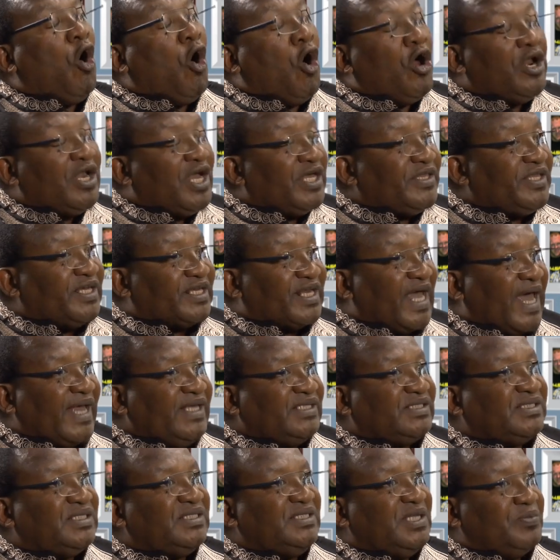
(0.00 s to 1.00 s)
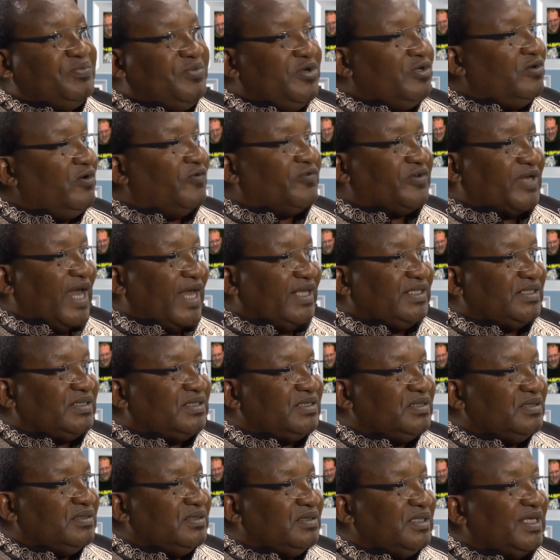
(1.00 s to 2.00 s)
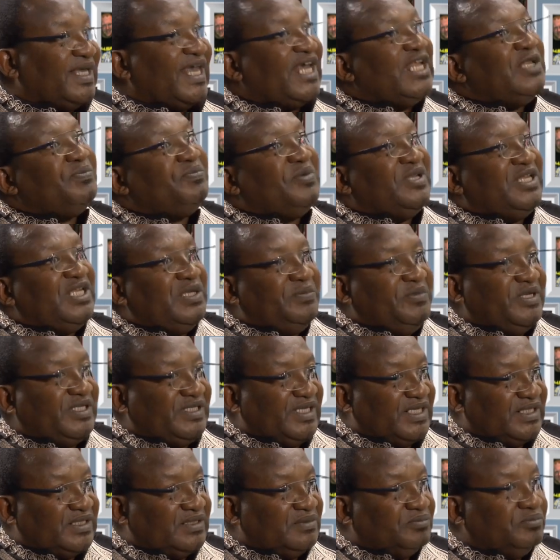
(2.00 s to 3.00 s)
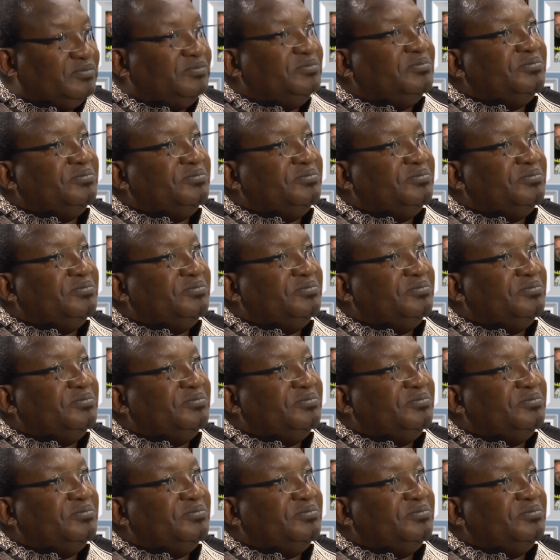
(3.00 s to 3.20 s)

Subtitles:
all other rights in the Bill of Rights can be limited.